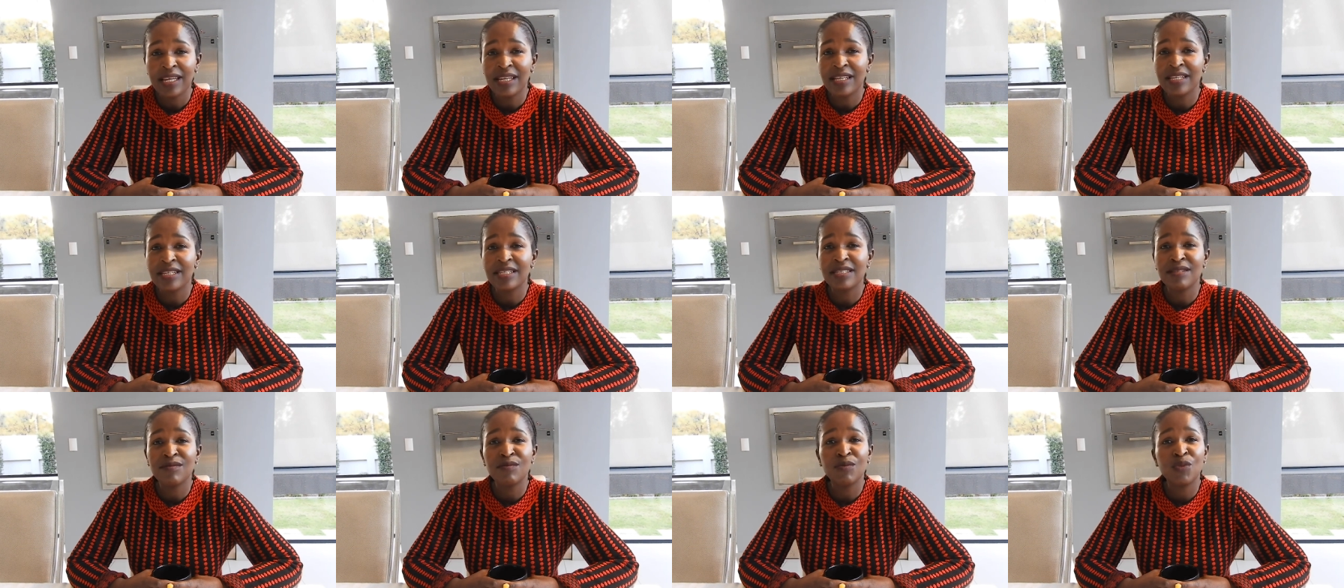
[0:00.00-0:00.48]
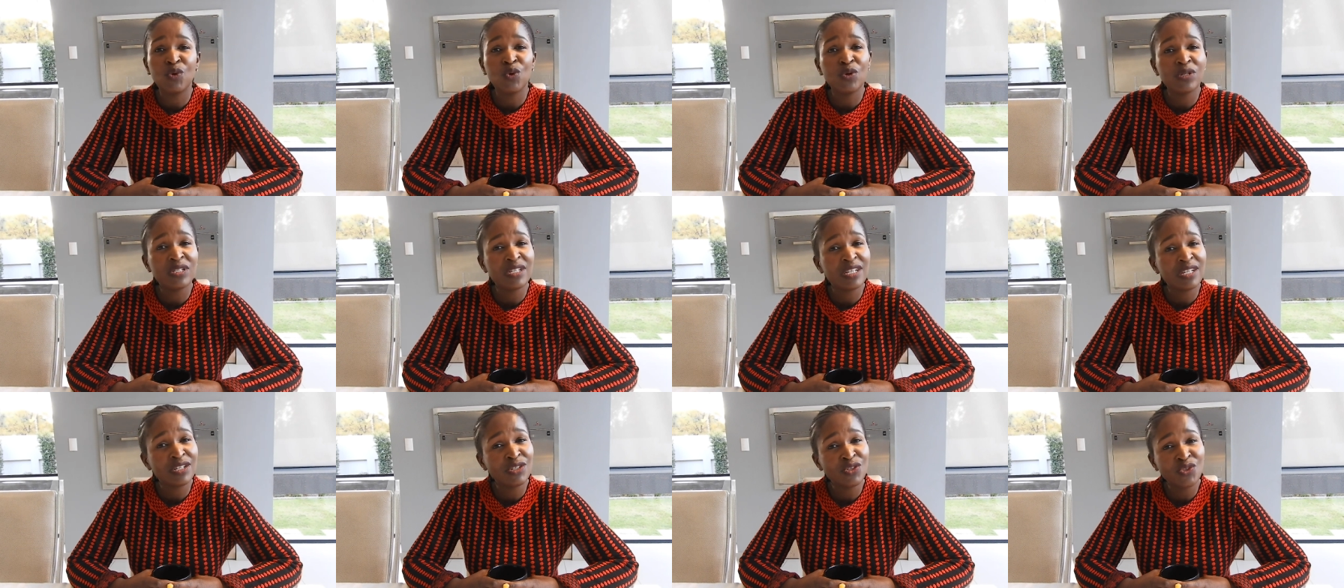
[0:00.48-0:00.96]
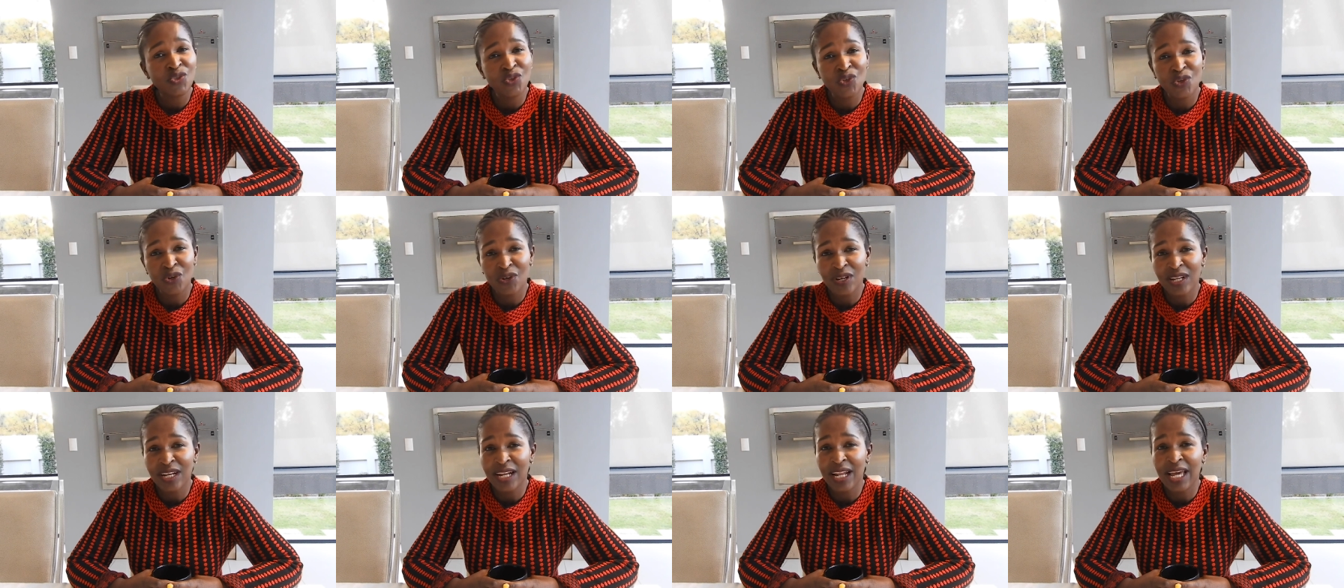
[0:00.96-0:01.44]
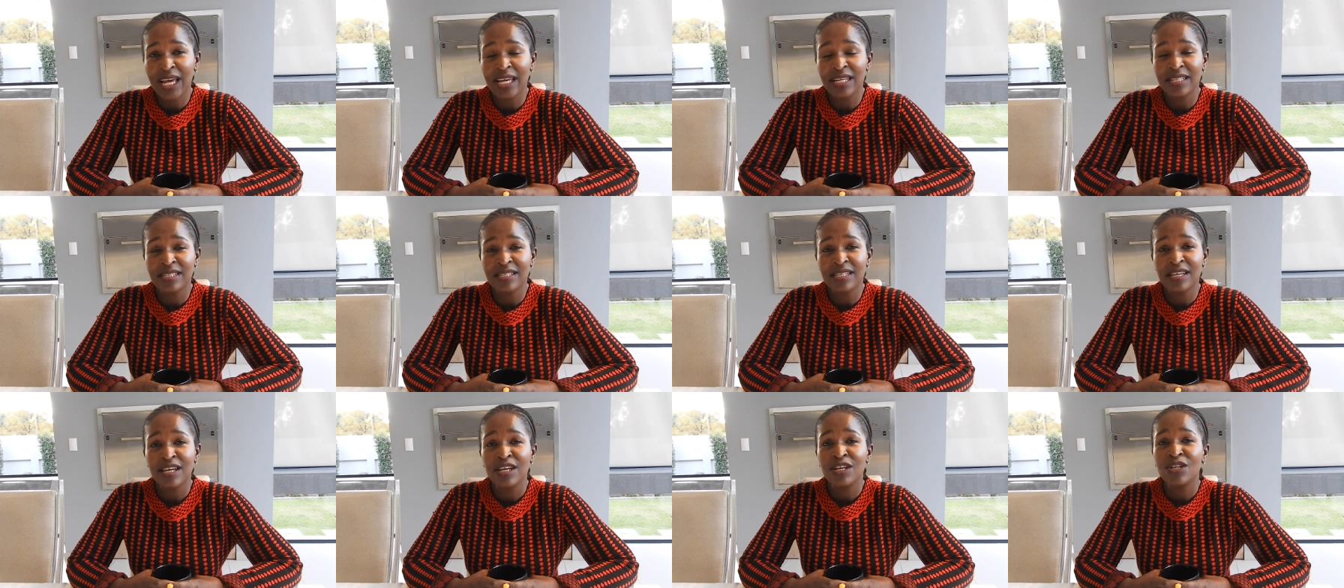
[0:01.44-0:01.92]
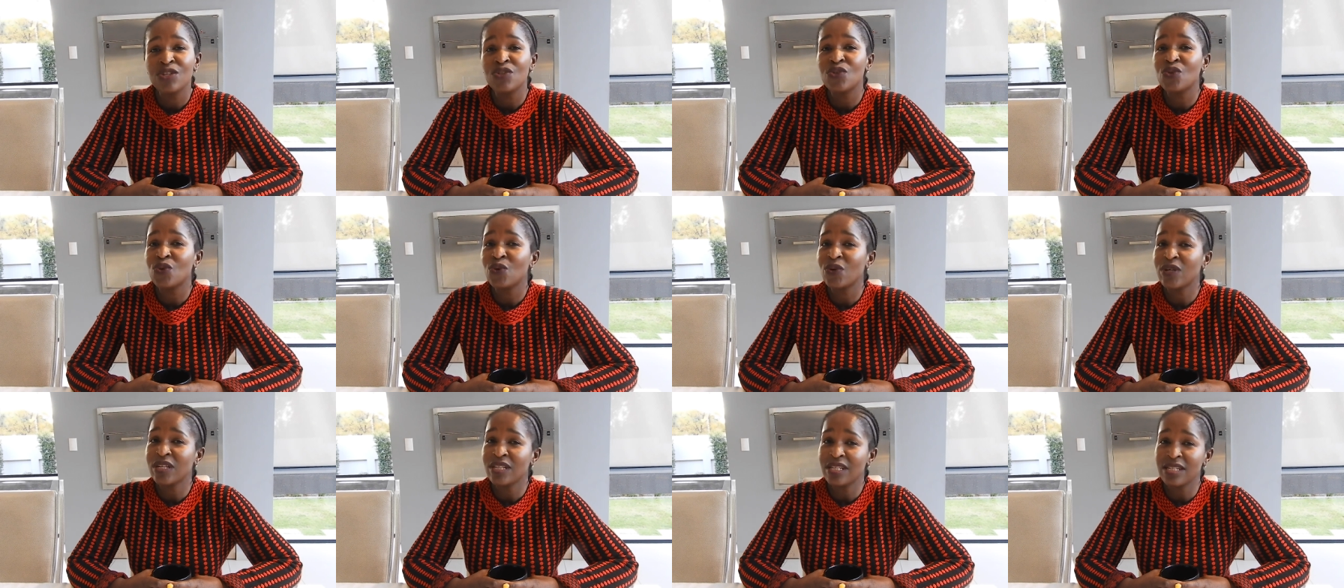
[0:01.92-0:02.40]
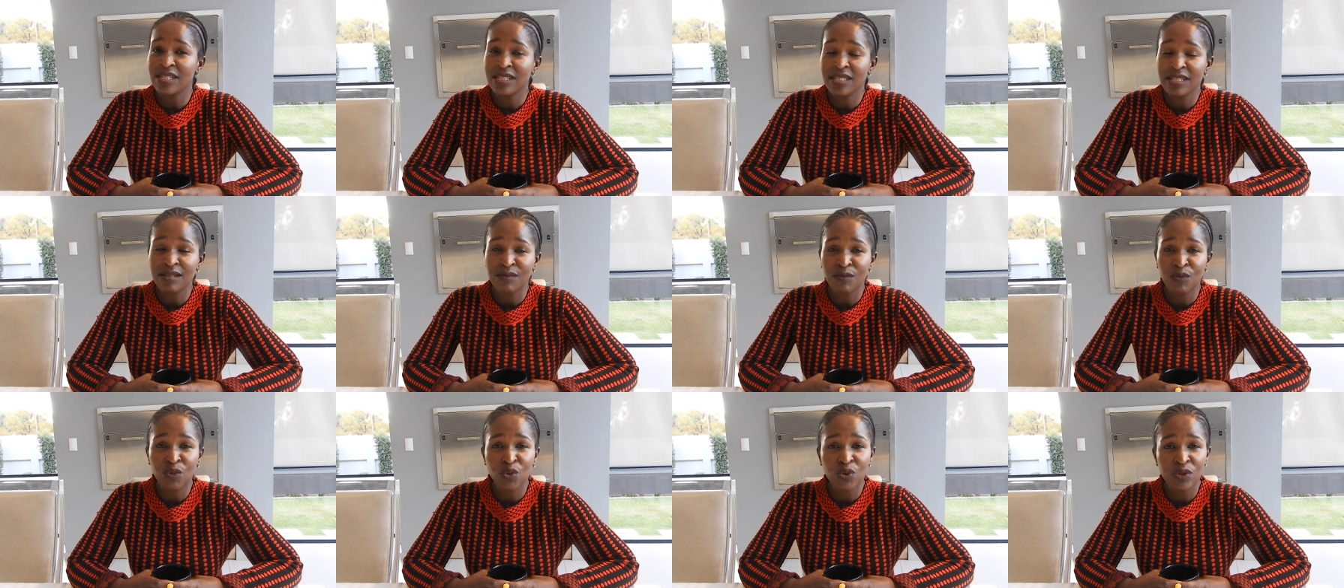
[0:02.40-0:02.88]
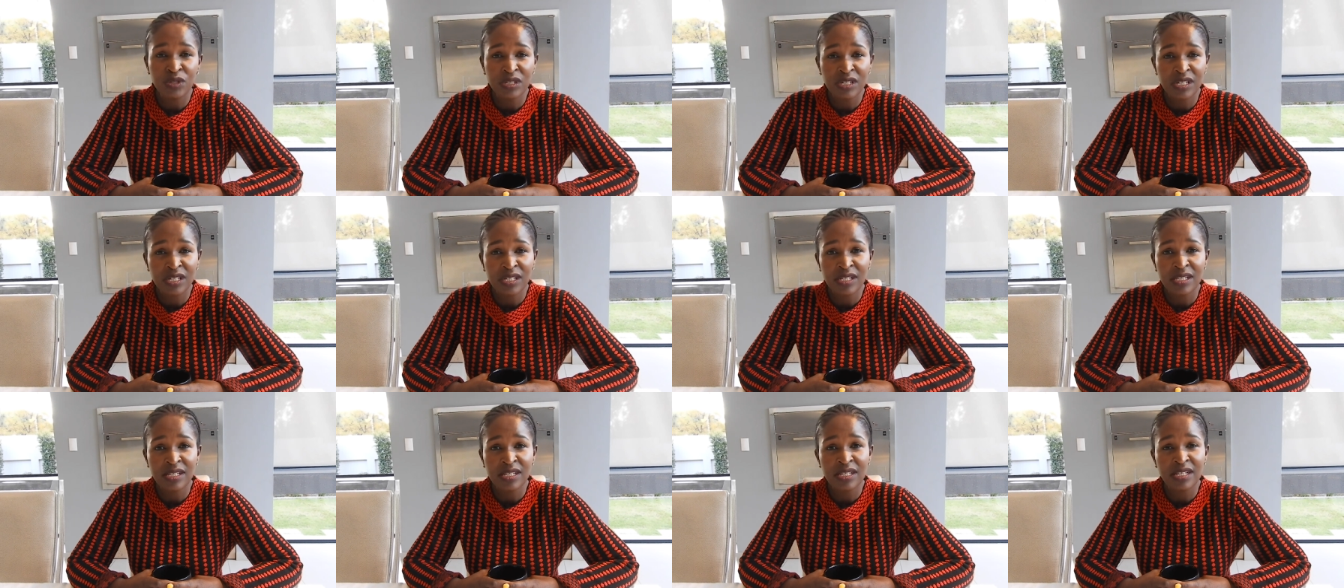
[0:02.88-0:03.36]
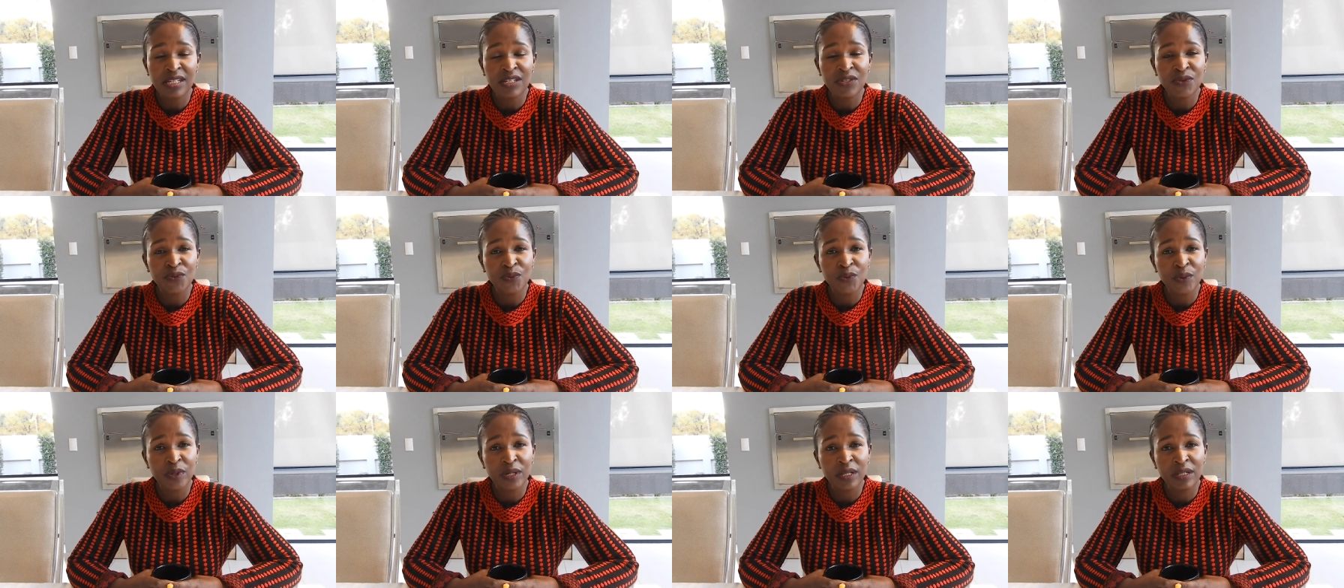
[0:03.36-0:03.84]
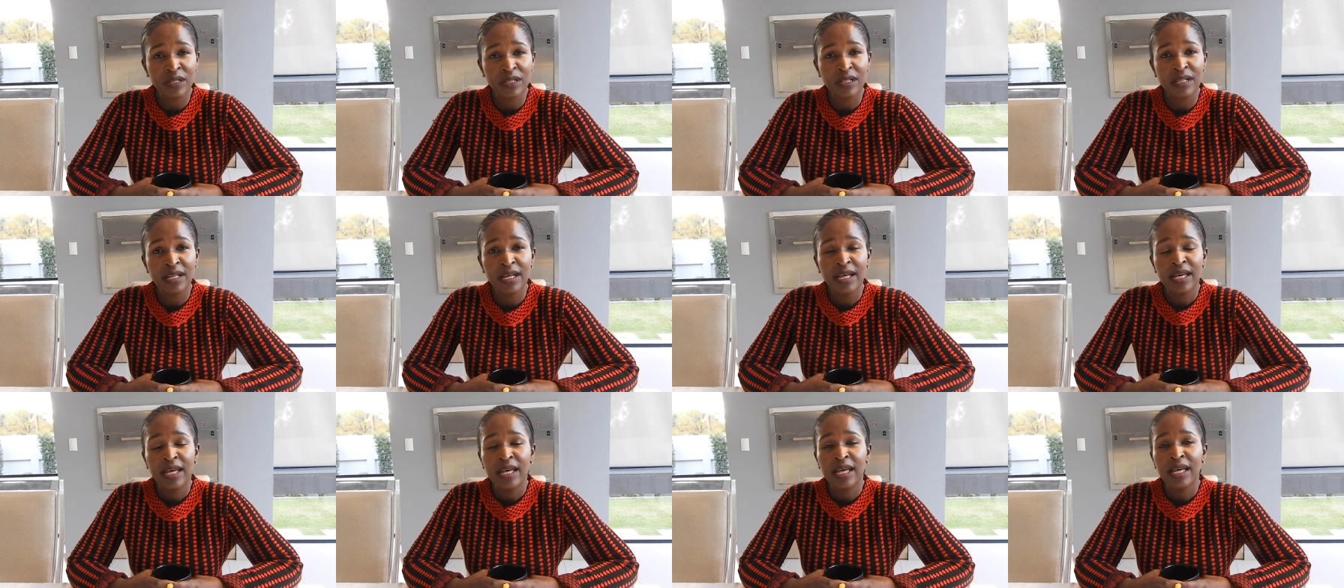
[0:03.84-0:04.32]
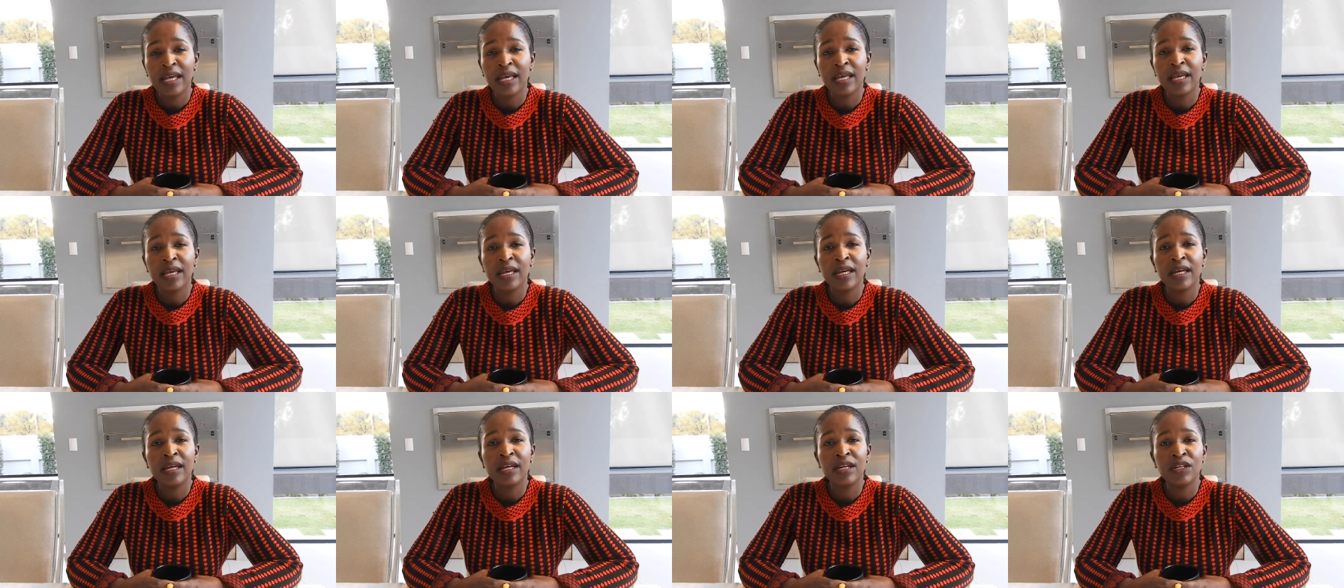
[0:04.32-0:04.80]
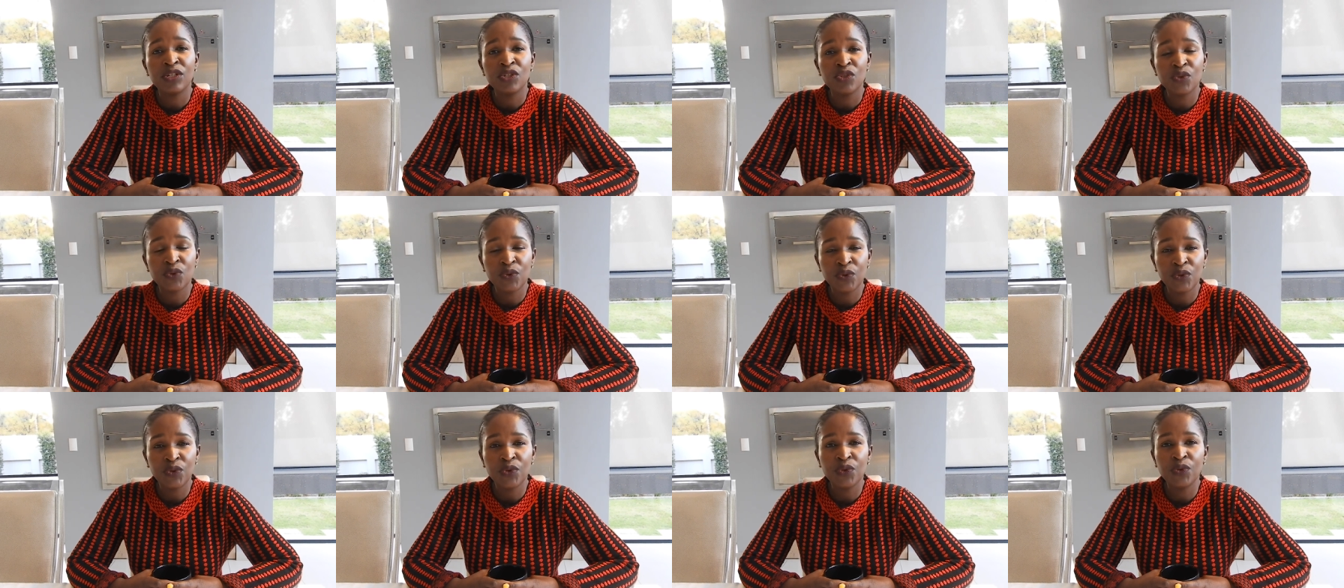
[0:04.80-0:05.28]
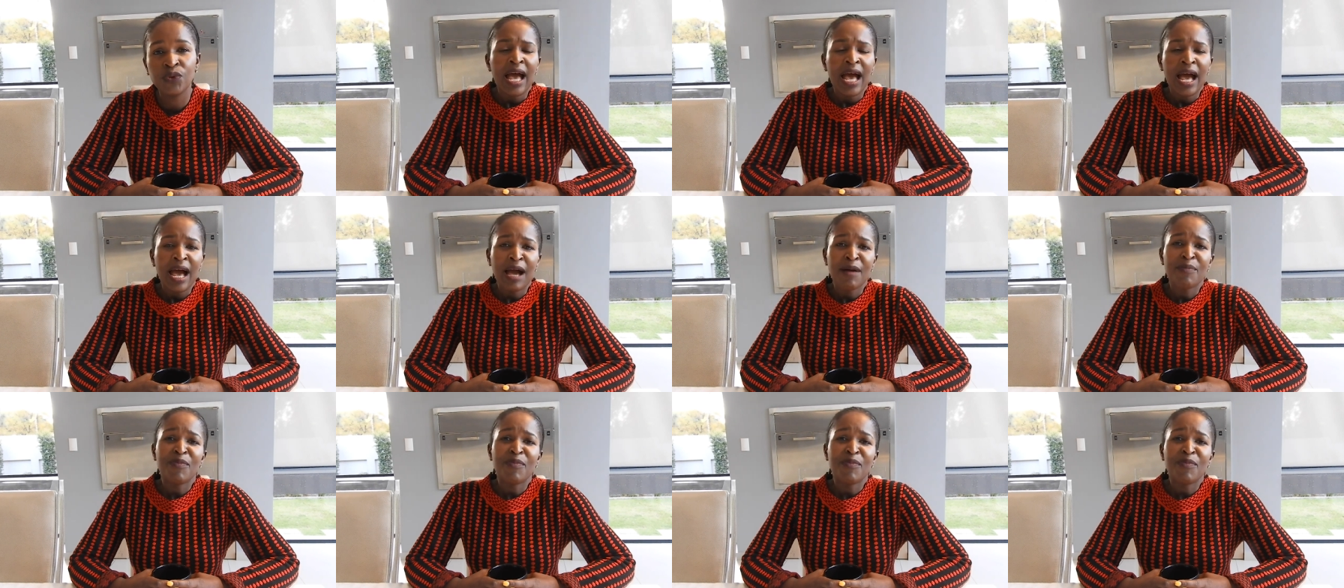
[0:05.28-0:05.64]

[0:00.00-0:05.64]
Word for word: it is important to your clients, so it is important as well uh, to you.